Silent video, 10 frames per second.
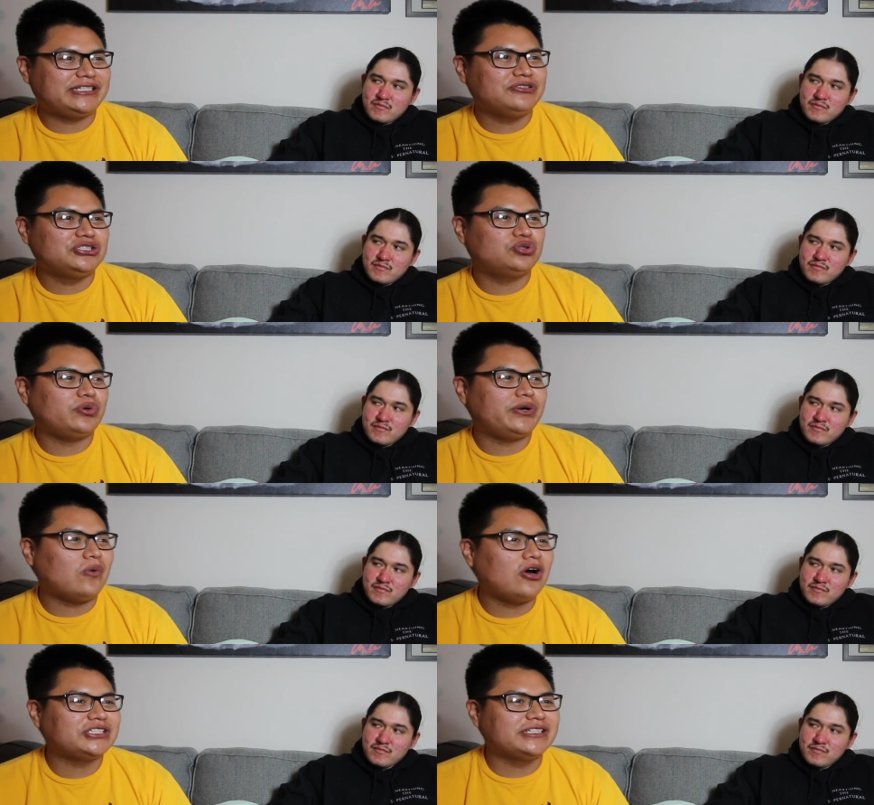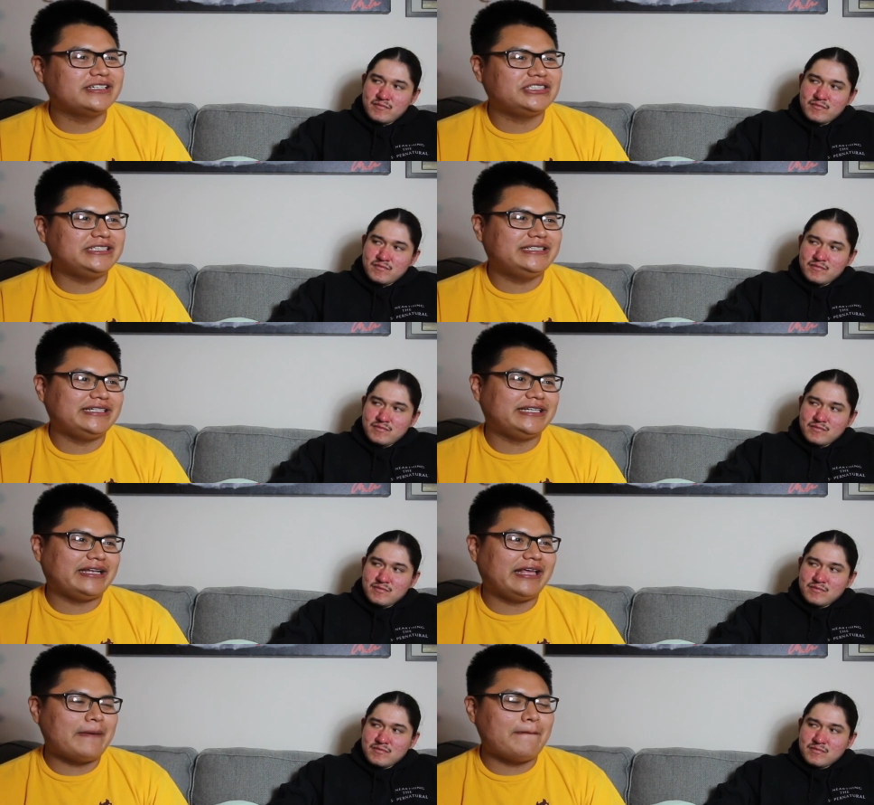Speaker 1: that you enjoyed watching because she
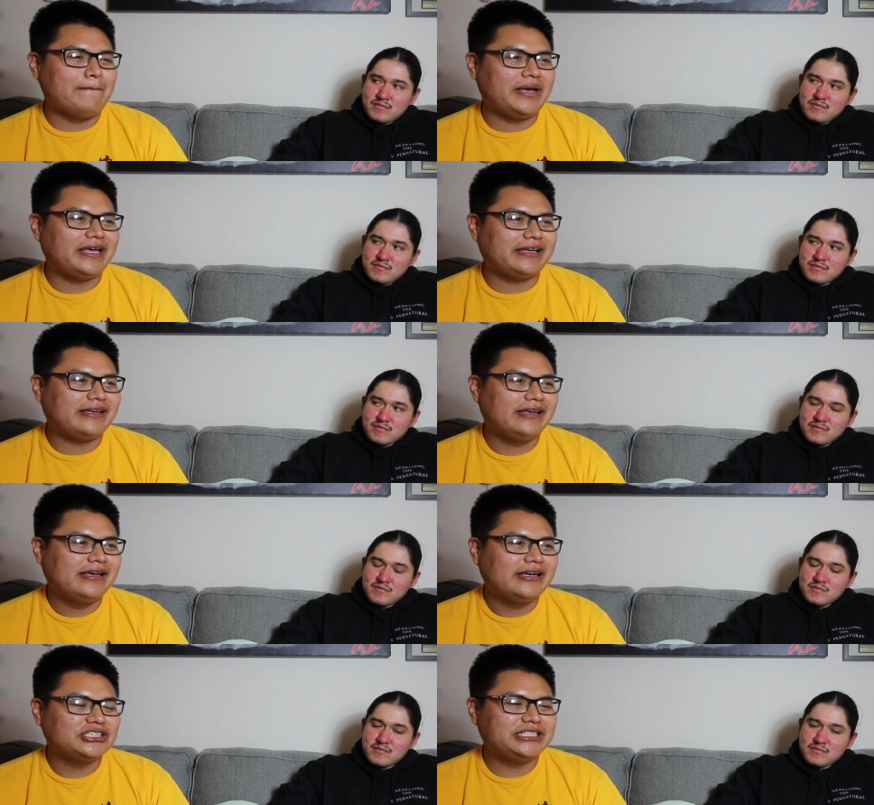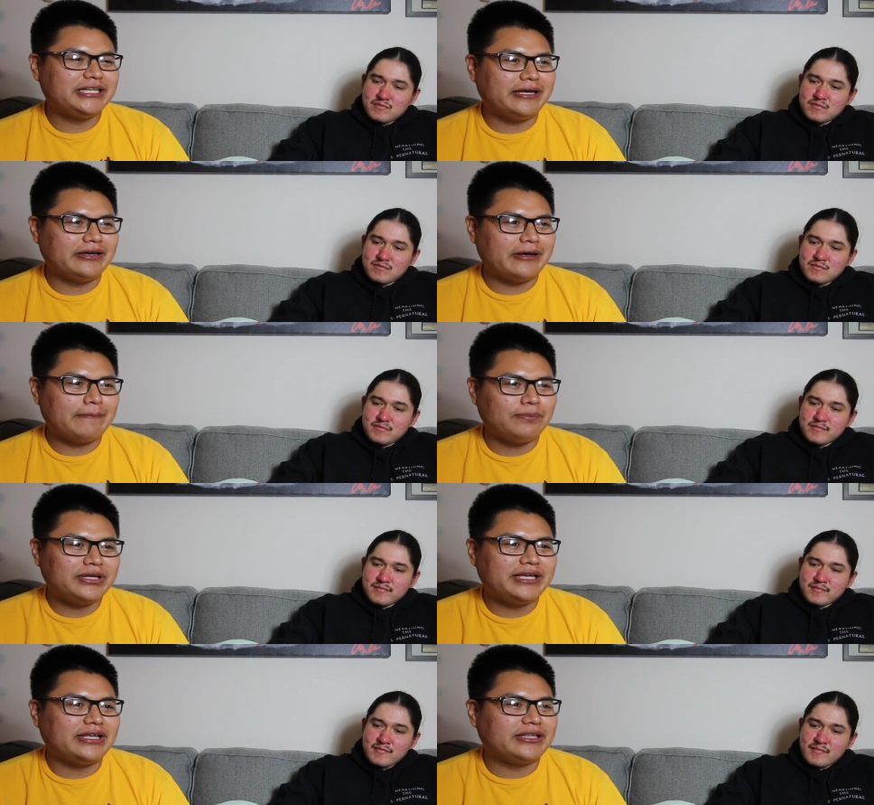did embed she did uh,
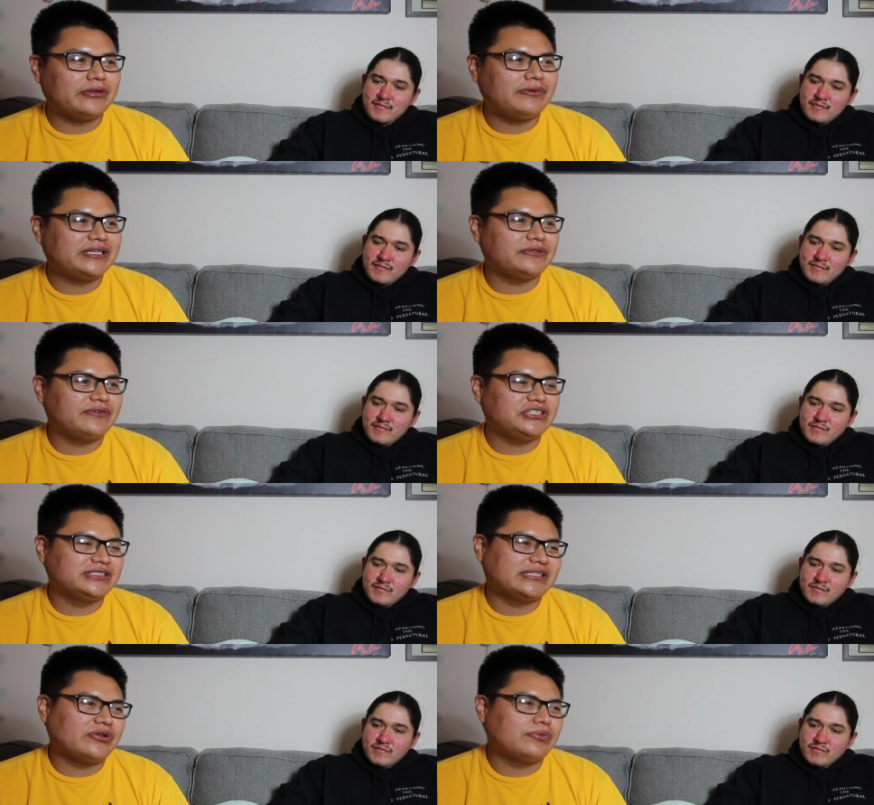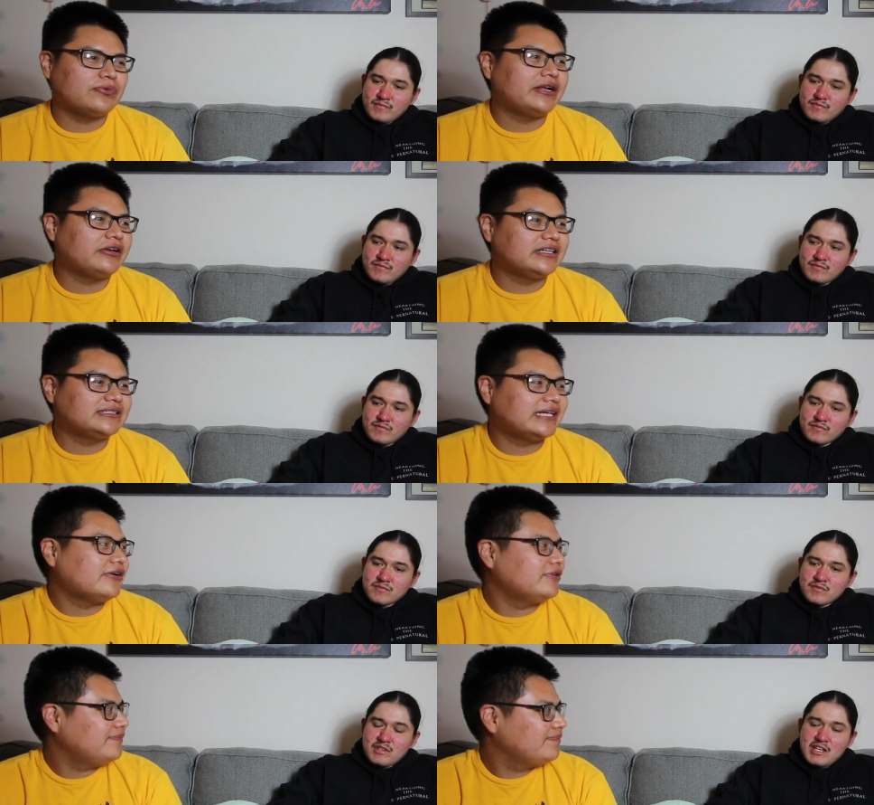play like the reservation style, the running gun
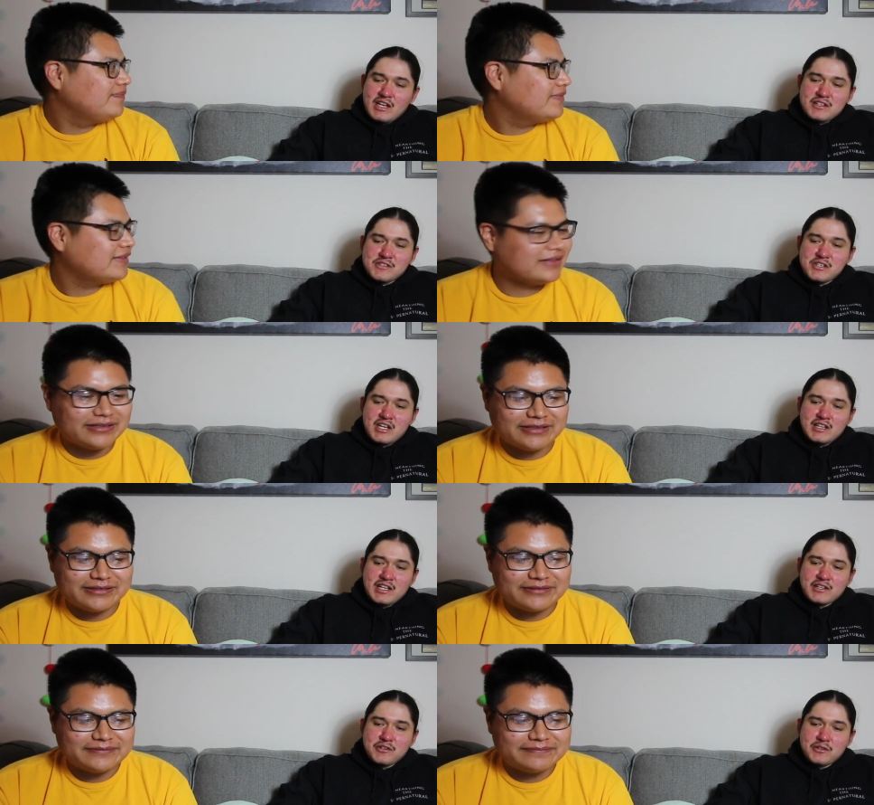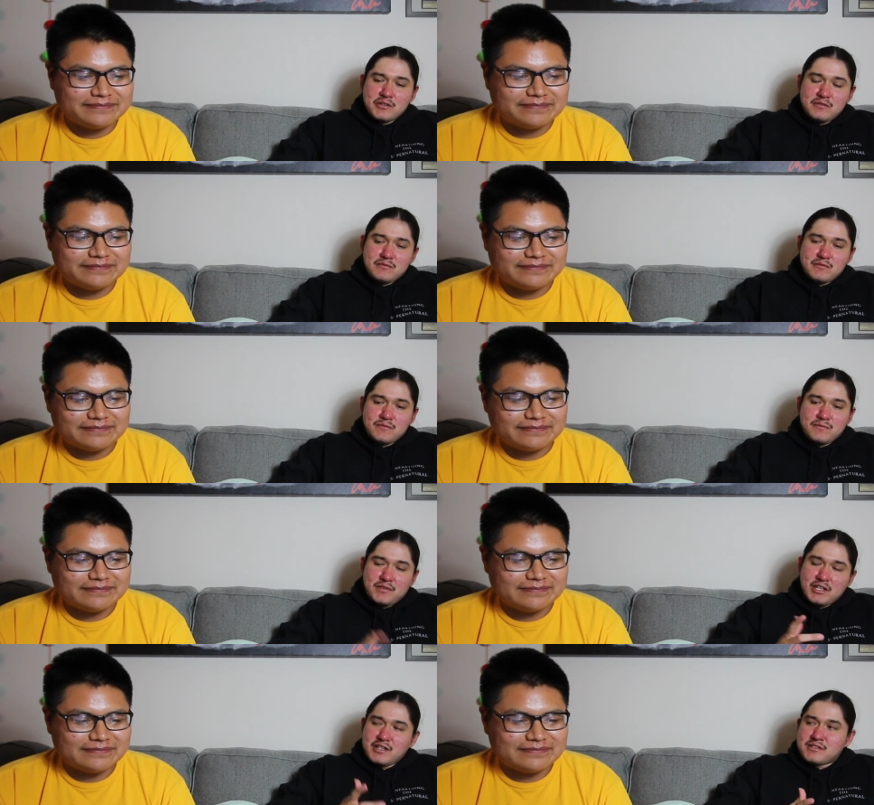style.
Speaker 2: Yeah, she had like her own
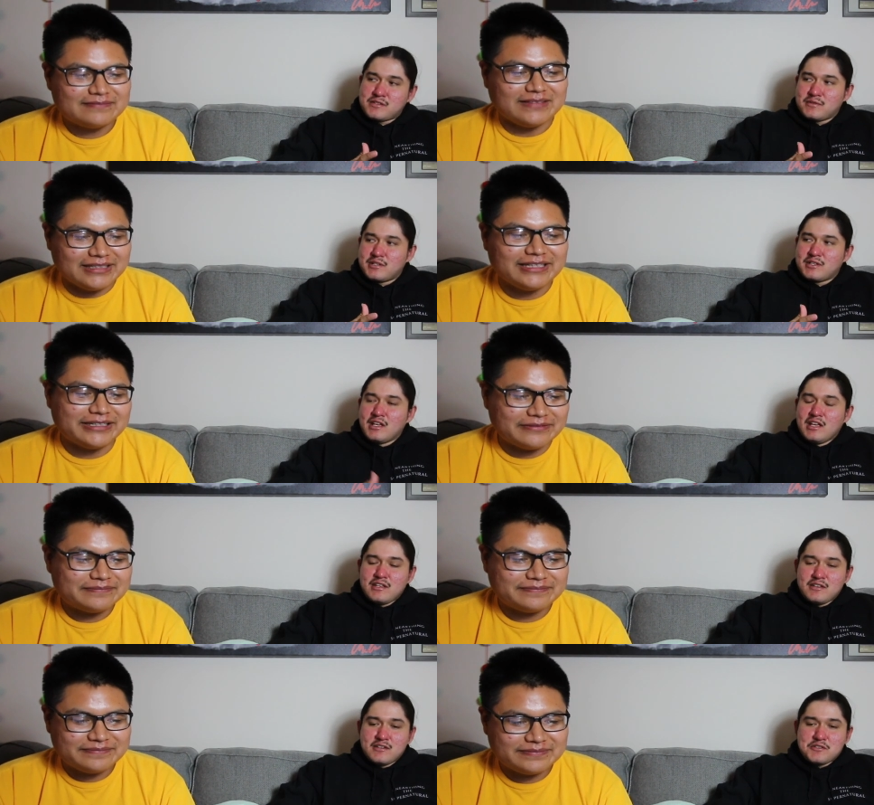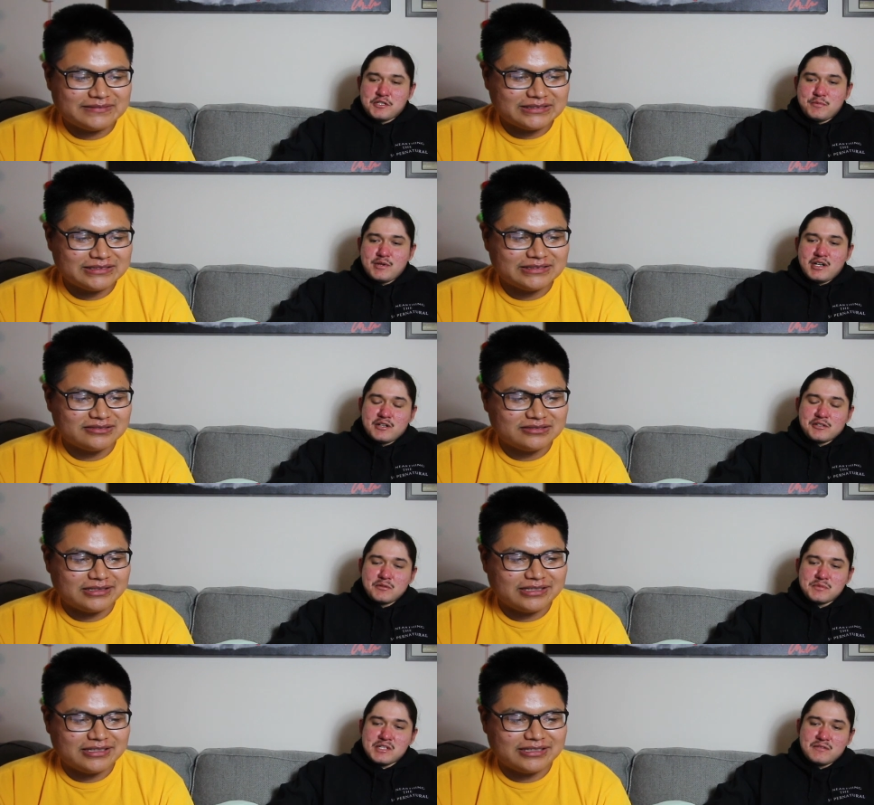flair to it. Yeah, you know, she brought our
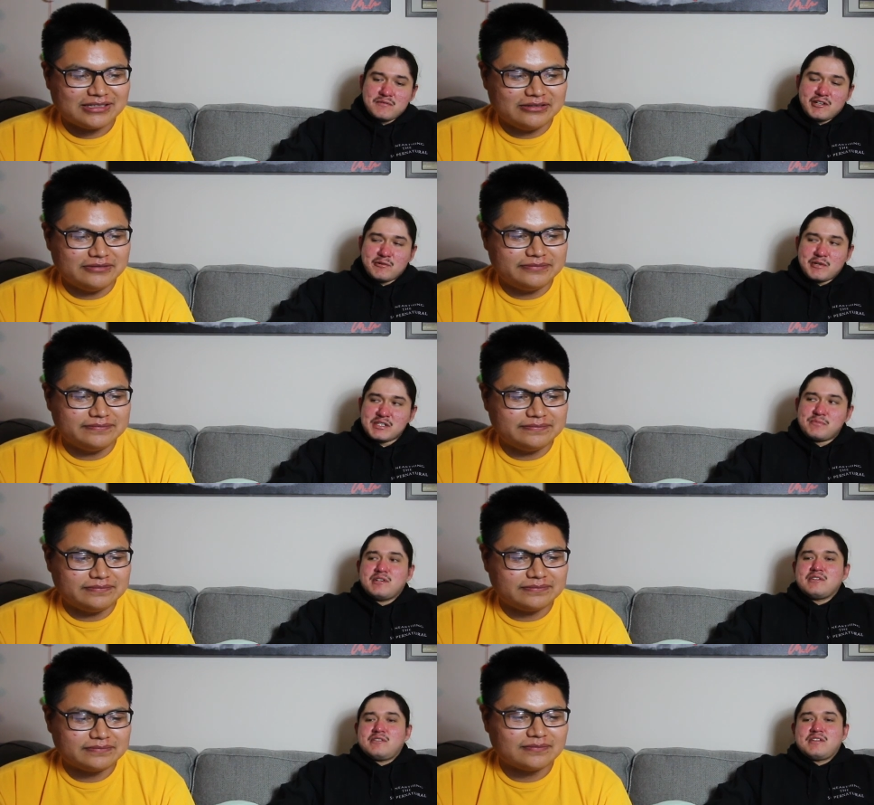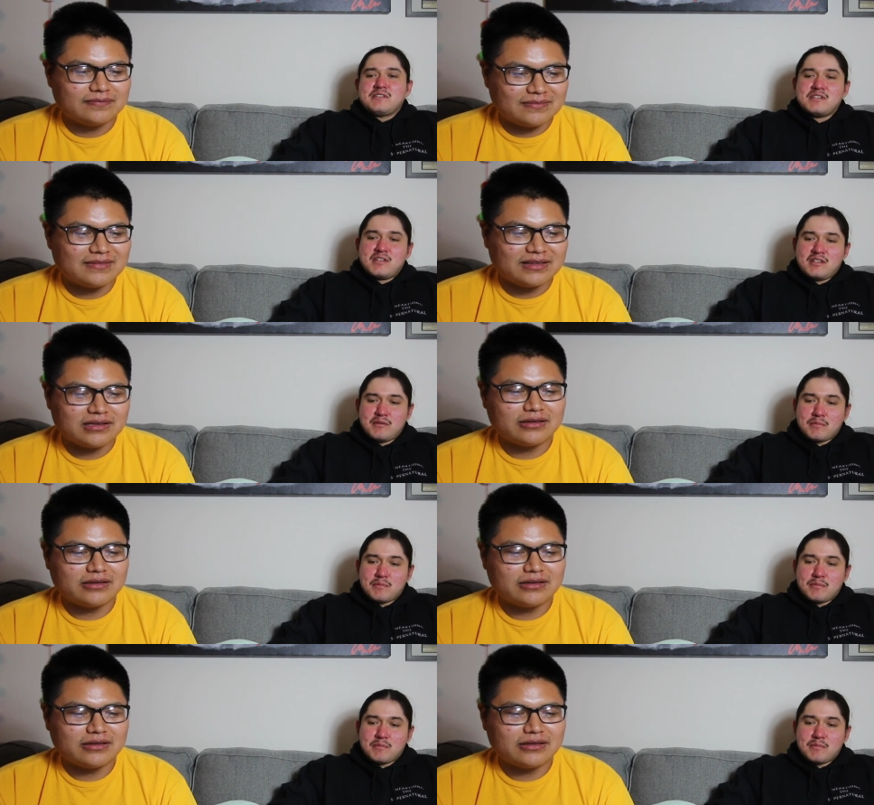hometown flair, res ball, into the